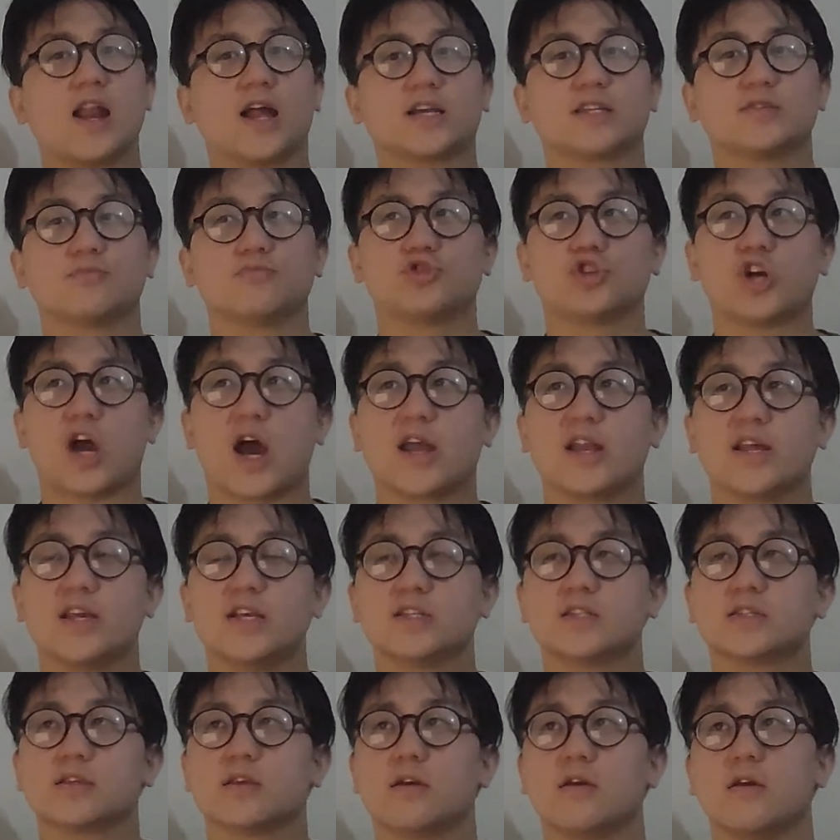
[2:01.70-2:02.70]
like some
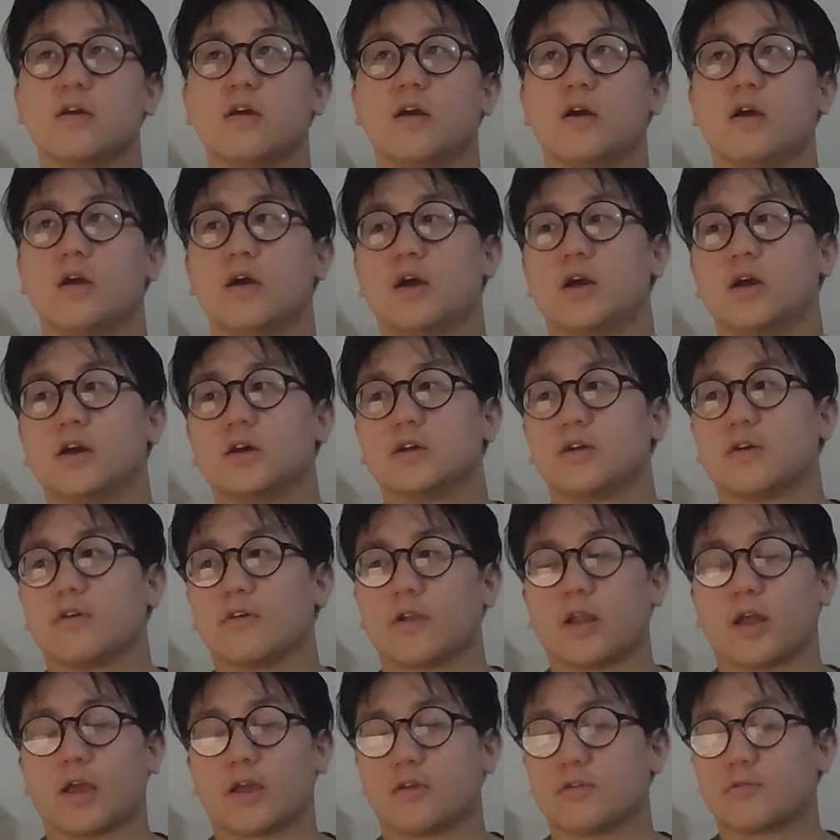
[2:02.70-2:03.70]
Chinese,
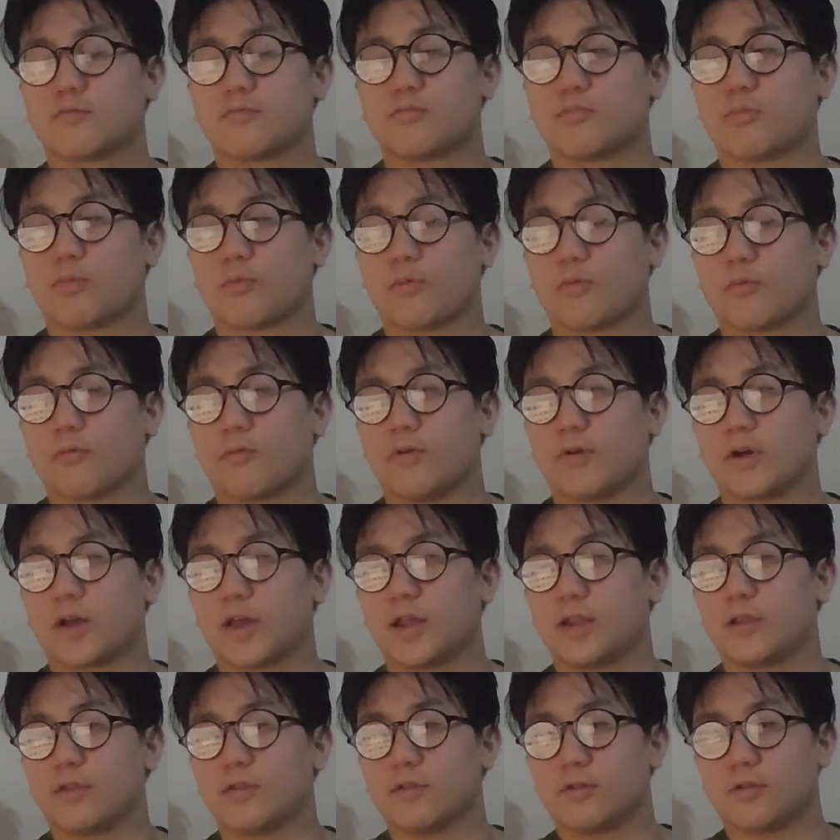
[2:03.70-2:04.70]
like
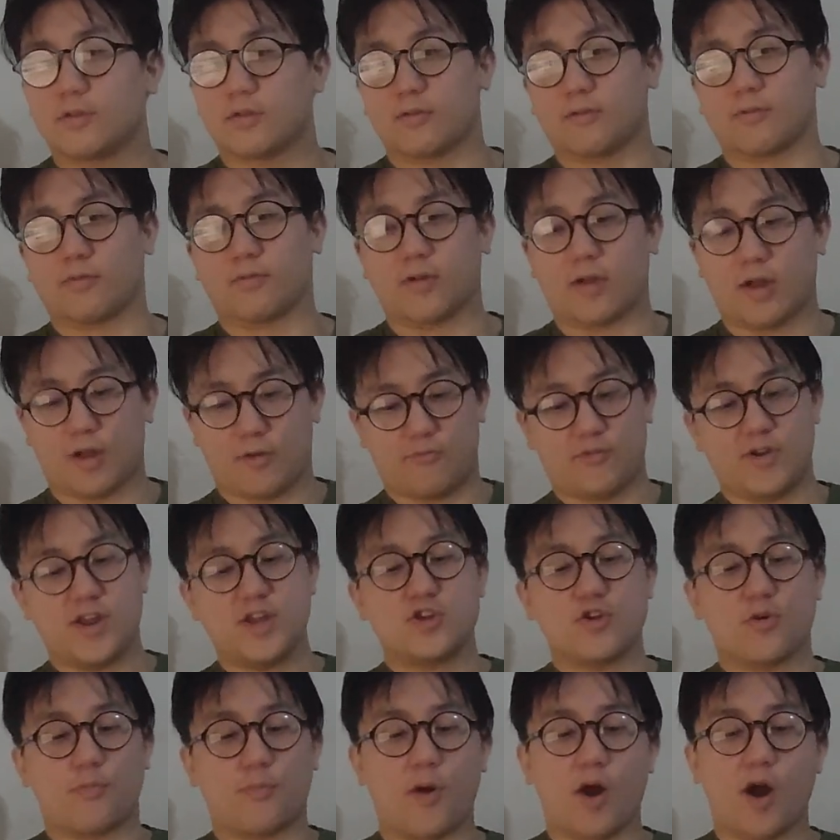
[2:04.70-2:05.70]
fucking uh, read
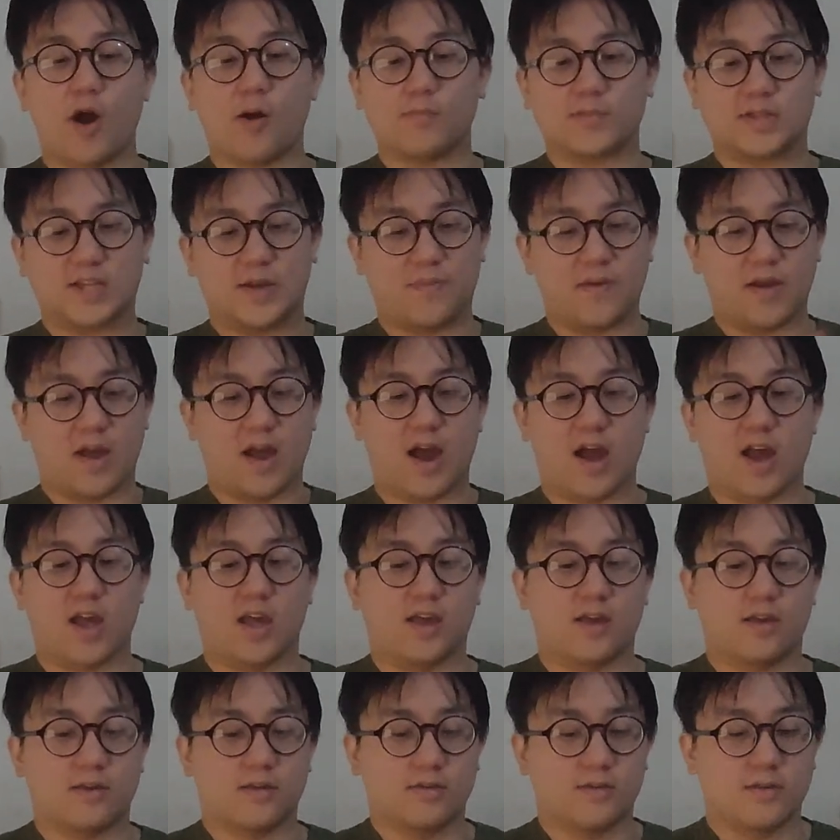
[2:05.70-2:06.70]
your palm type of guy,
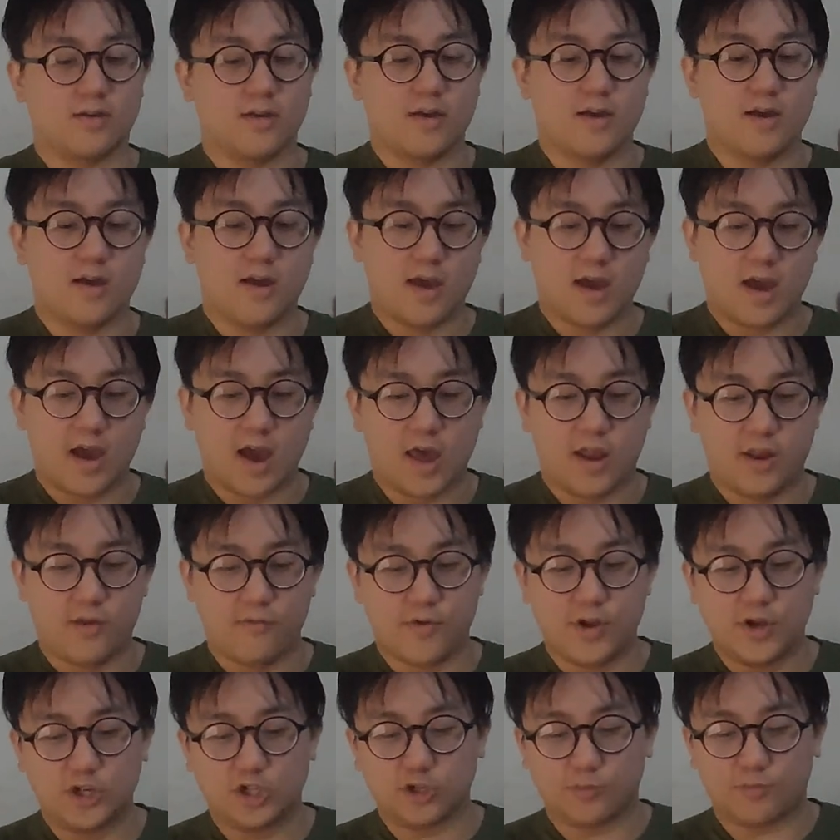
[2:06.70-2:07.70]
and he
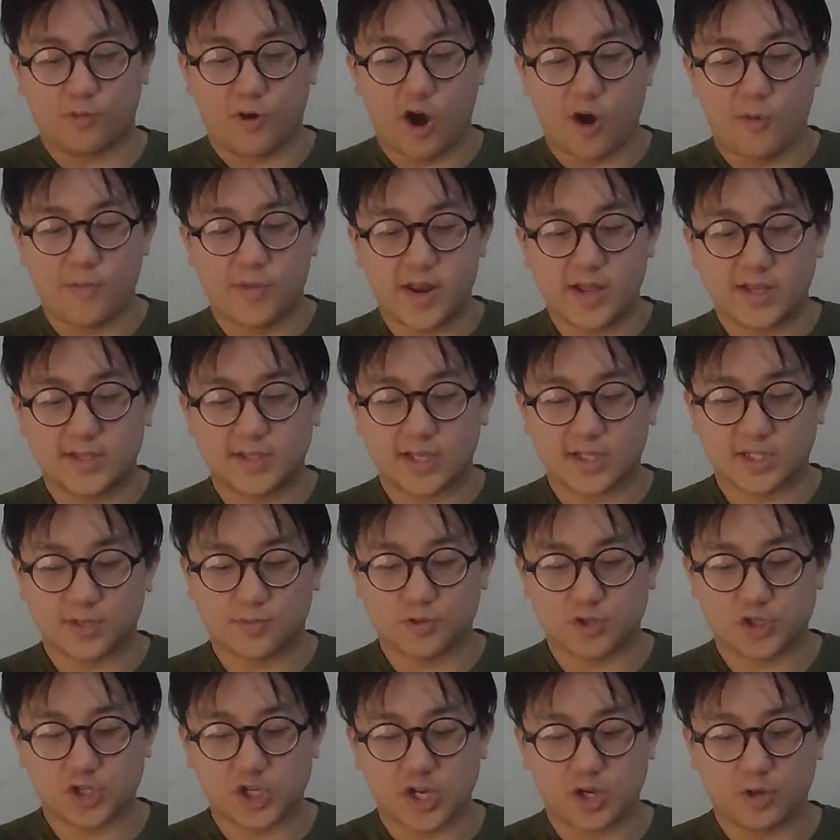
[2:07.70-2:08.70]
reads your palm and he says some
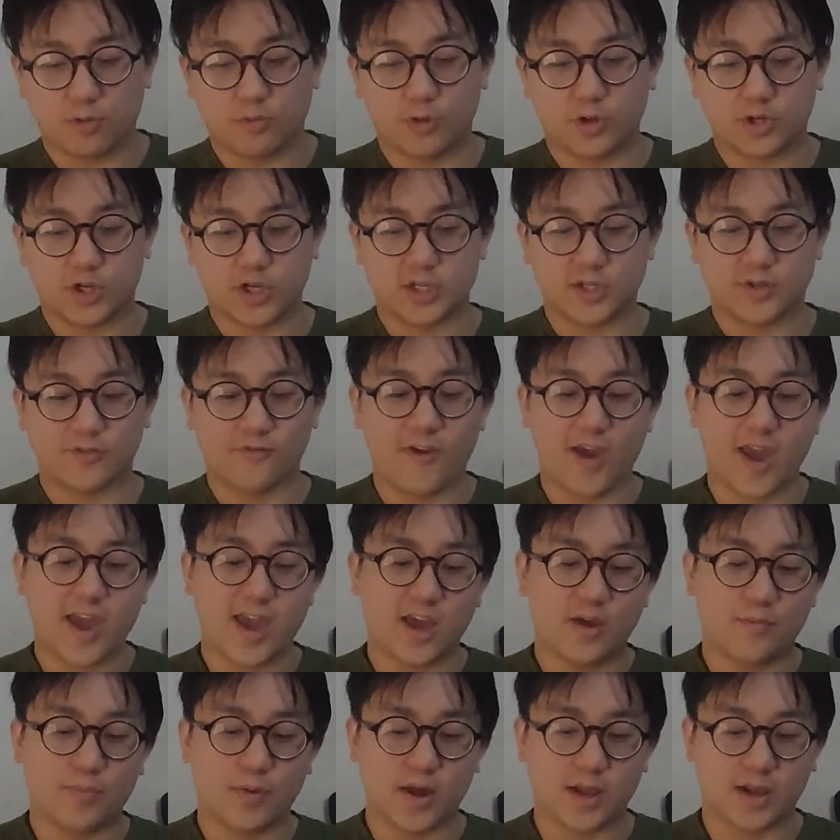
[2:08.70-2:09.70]
shit which is
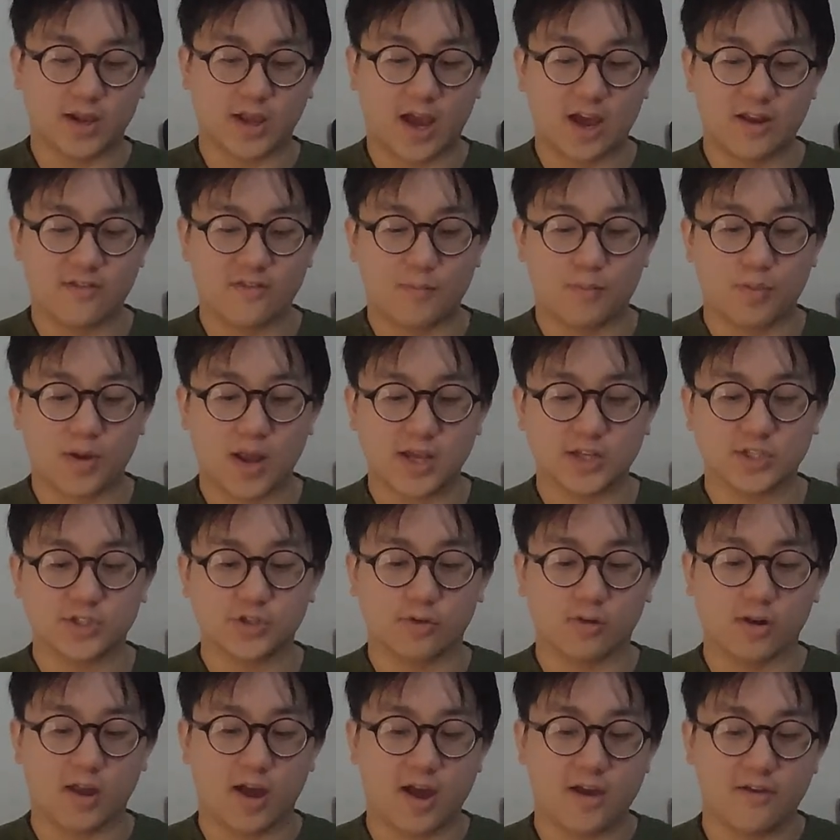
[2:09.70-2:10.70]
vague but kind of applies to
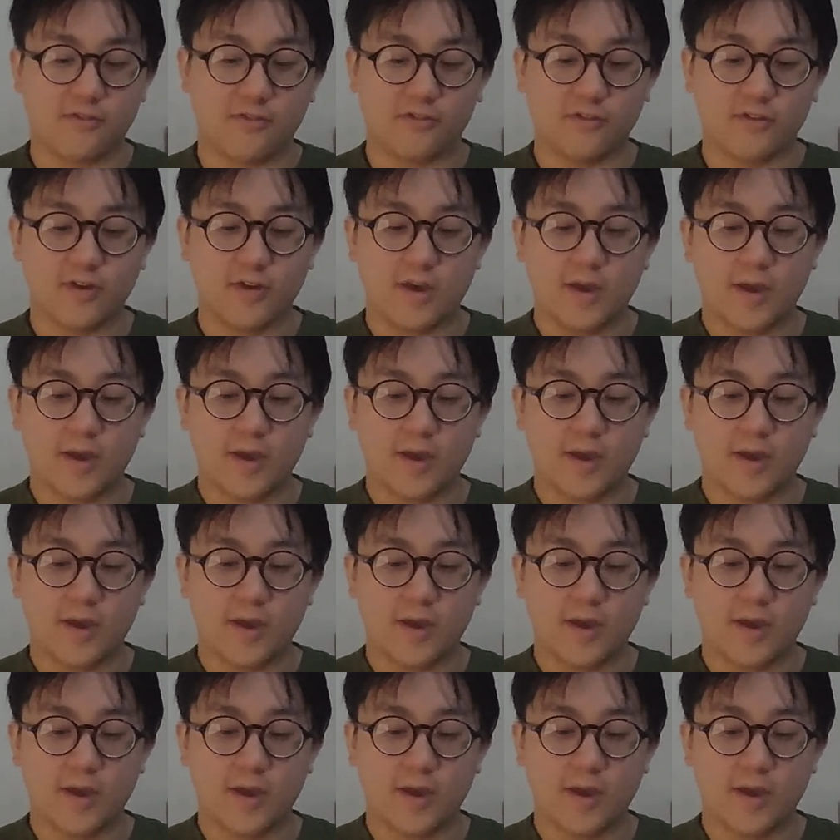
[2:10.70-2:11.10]
your life.